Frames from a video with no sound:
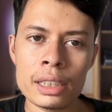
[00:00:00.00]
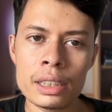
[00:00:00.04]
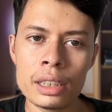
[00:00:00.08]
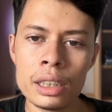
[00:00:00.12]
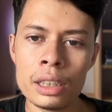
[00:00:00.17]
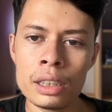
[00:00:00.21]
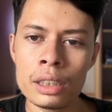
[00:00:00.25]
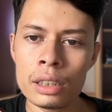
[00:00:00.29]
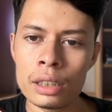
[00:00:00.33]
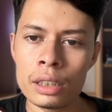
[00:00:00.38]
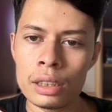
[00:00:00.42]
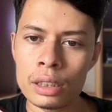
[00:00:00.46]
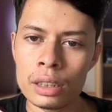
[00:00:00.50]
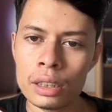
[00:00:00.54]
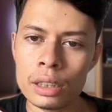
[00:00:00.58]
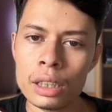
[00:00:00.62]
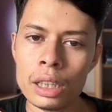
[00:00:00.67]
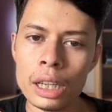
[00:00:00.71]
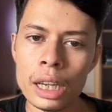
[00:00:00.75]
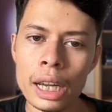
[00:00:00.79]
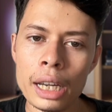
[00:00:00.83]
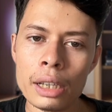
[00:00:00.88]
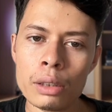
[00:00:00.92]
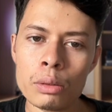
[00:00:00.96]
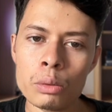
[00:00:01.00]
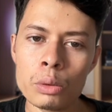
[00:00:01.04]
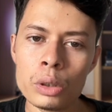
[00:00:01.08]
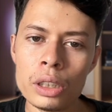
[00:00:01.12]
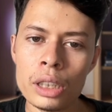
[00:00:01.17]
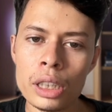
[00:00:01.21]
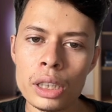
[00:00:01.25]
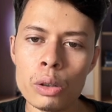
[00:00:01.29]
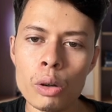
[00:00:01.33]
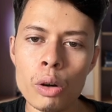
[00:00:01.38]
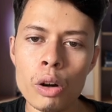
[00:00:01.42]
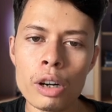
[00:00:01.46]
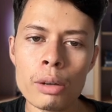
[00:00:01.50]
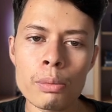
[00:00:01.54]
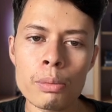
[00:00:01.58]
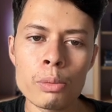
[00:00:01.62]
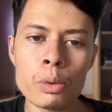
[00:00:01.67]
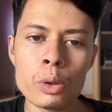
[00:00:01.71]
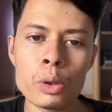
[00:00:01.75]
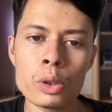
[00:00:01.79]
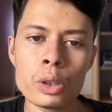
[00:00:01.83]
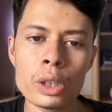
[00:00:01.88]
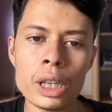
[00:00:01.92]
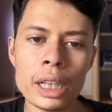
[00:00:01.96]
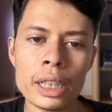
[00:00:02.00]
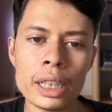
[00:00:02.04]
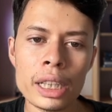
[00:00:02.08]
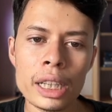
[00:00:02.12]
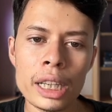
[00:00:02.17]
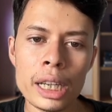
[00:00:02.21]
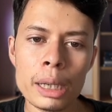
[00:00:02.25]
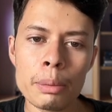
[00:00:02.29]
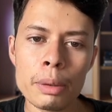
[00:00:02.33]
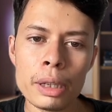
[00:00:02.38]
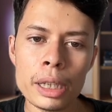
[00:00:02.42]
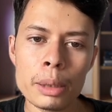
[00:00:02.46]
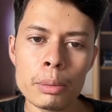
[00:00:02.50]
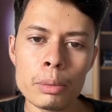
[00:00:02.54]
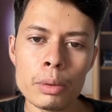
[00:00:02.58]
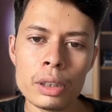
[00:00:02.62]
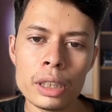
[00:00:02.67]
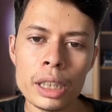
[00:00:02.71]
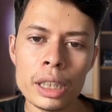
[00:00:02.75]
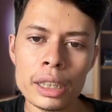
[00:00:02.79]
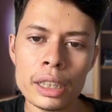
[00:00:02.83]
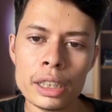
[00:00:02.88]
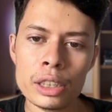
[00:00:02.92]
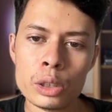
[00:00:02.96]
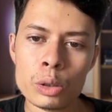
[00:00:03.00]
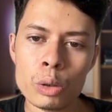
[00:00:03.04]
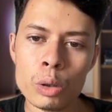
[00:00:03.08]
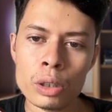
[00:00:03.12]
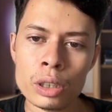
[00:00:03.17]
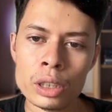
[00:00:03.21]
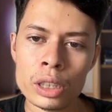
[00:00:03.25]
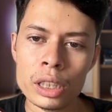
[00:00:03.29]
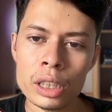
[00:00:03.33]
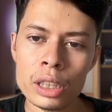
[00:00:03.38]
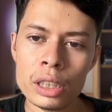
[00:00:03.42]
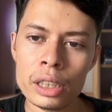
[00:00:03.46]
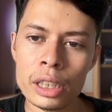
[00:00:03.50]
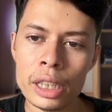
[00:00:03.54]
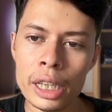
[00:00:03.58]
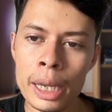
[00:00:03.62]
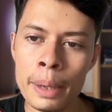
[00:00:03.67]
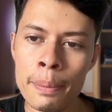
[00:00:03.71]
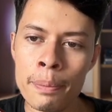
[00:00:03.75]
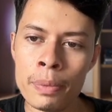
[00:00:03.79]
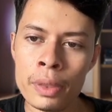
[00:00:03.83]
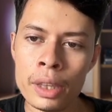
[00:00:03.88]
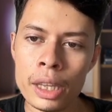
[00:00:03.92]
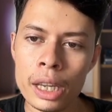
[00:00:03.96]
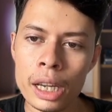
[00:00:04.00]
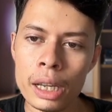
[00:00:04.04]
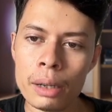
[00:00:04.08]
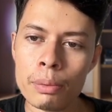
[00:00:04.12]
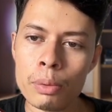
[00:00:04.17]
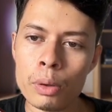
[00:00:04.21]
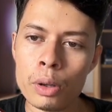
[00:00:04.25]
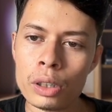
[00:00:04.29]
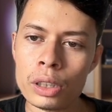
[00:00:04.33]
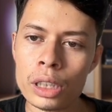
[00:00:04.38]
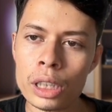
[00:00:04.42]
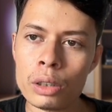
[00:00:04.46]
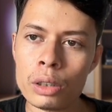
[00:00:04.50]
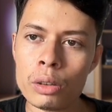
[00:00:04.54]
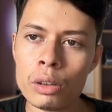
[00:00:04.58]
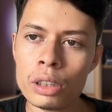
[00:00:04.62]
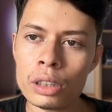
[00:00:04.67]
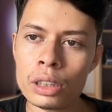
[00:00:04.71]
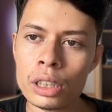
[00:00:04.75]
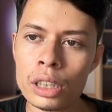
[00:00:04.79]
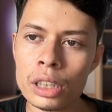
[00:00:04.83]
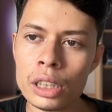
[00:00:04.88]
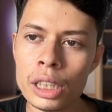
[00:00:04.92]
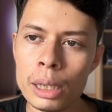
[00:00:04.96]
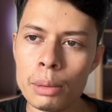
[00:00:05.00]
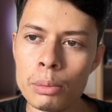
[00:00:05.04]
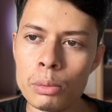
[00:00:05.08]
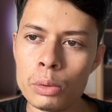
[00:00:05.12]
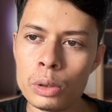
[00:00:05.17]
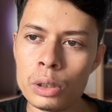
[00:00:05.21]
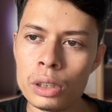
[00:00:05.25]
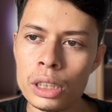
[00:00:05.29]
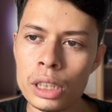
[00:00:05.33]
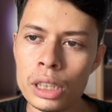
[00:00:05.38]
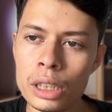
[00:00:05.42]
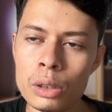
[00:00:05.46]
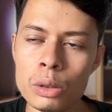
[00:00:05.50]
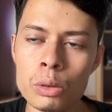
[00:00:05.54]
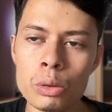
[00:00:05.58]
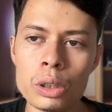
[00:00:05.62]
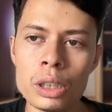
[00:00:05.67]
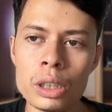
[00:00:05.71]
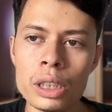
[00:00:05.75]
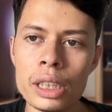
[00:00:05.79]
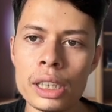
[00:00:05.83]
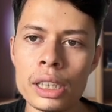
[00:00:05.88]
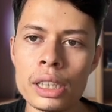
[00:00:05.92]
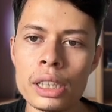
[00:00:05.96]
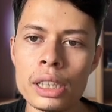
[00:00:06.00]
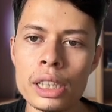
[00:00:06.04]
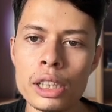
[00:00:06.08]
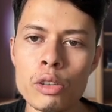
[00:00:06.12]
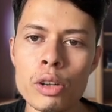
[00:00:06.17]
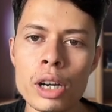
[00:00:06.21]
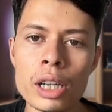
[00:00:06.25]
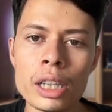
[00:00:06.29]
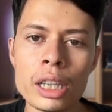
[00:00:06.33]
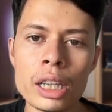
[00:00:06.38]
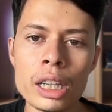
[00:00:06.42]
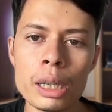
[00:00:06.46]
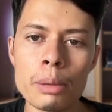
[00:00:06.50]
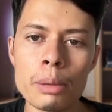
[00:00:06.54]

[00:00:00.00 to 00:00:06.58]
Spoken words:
it. And we need one more data layer variable, that is content name, and for the content name we need to create a new data layer